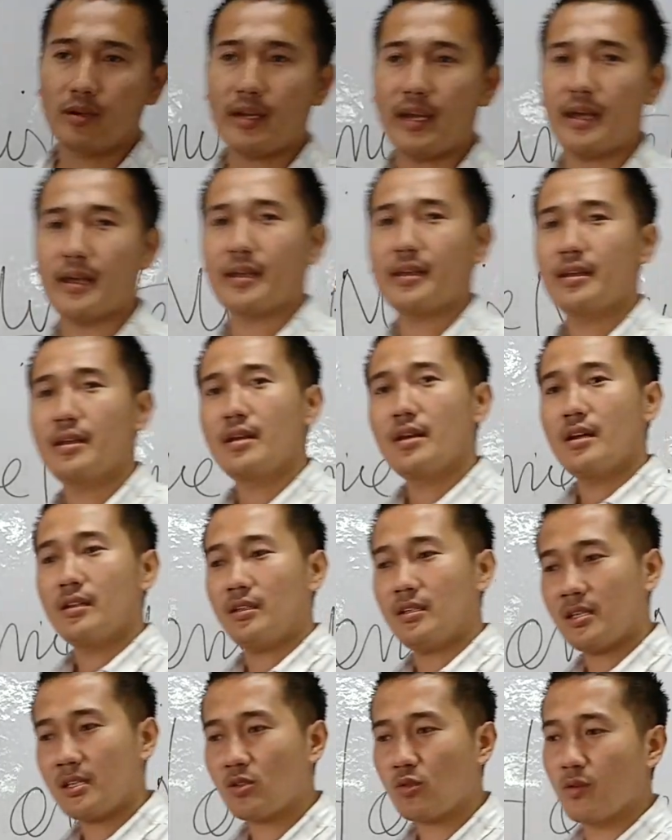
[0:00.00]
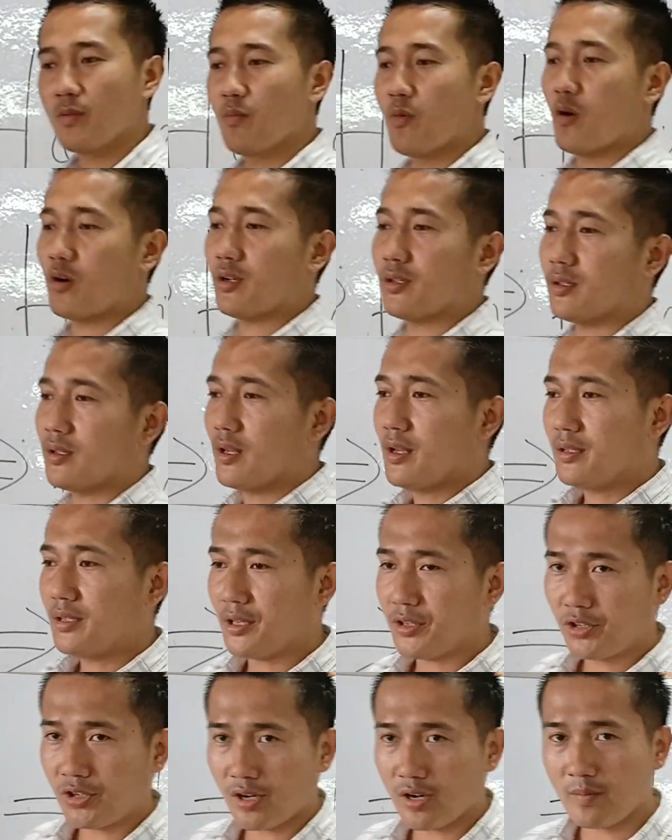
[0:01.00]
Okay, this is so important.
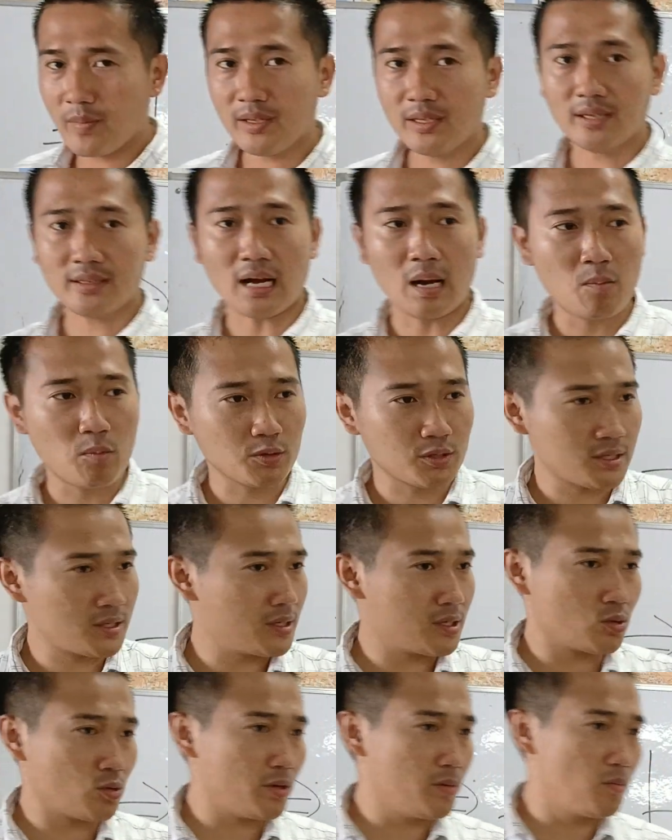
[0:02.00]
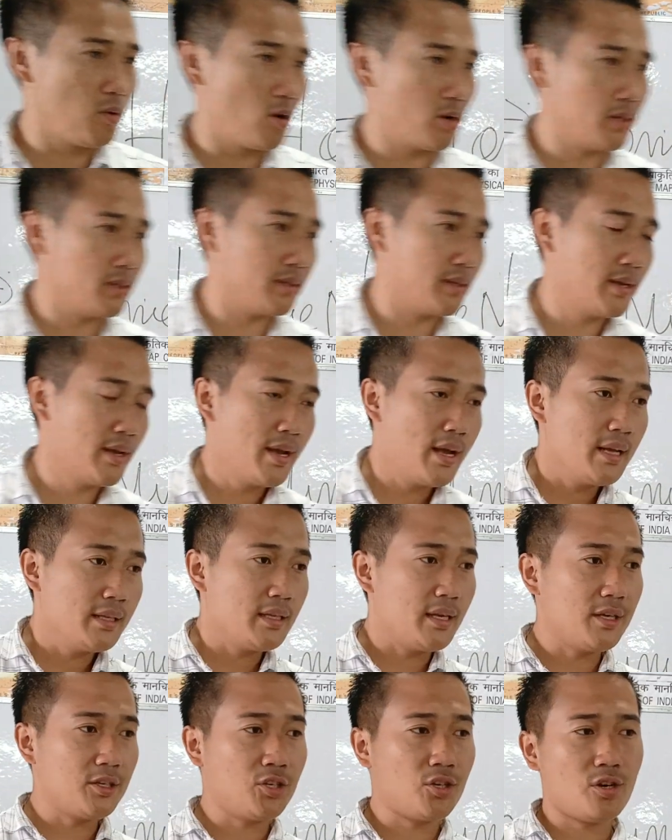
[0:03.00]
The chairman, the composition is so important.
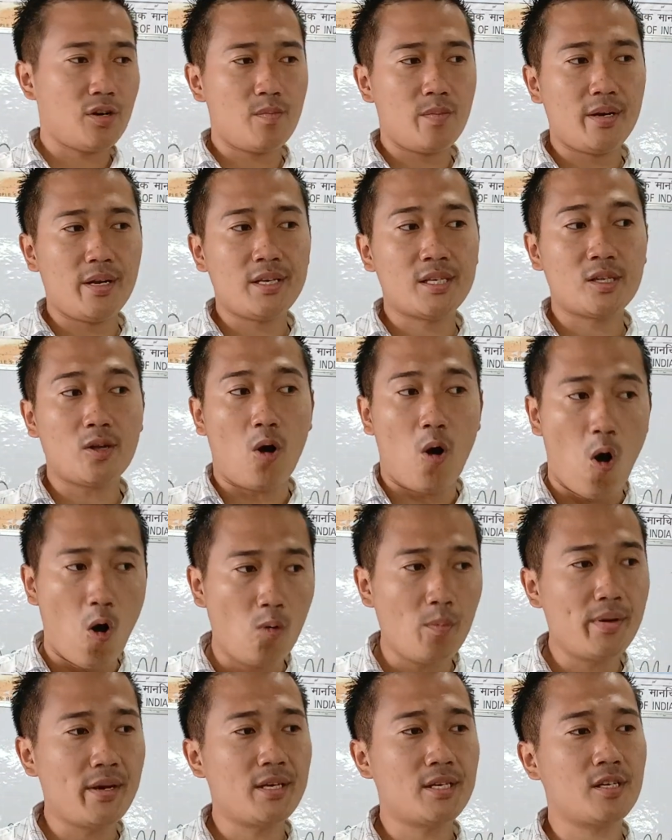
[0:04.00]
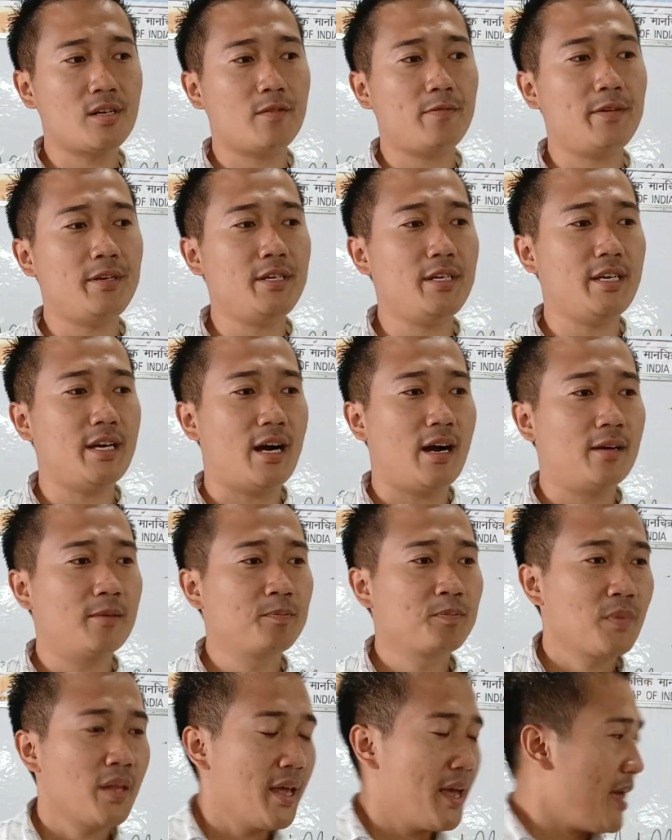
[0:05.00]
The chairman is the Home Minister of India.
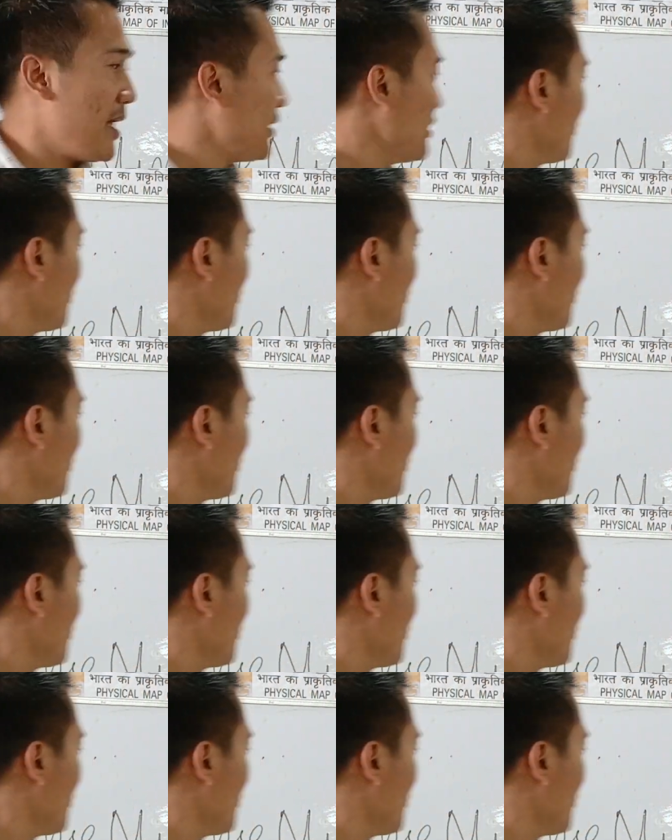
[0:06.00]
And